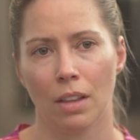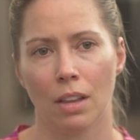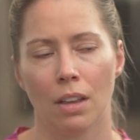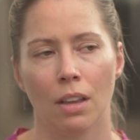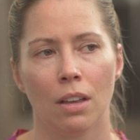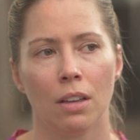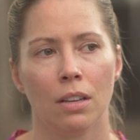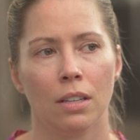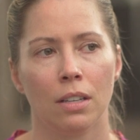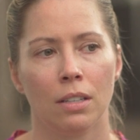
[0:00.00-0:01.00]

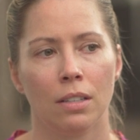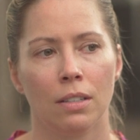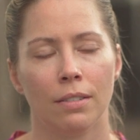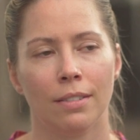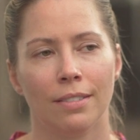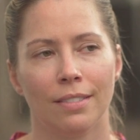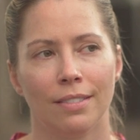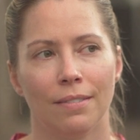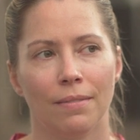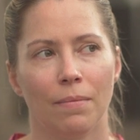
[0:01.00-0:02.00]

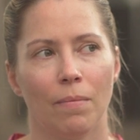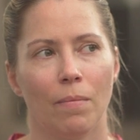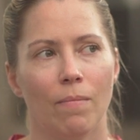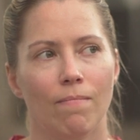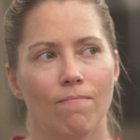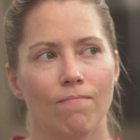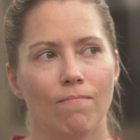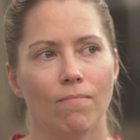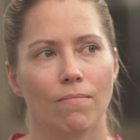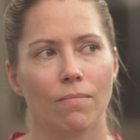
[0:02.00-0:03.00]

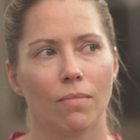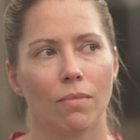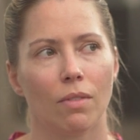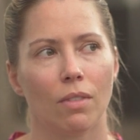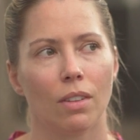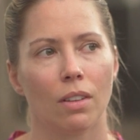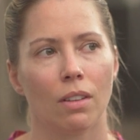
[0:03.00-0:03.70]
[no speech]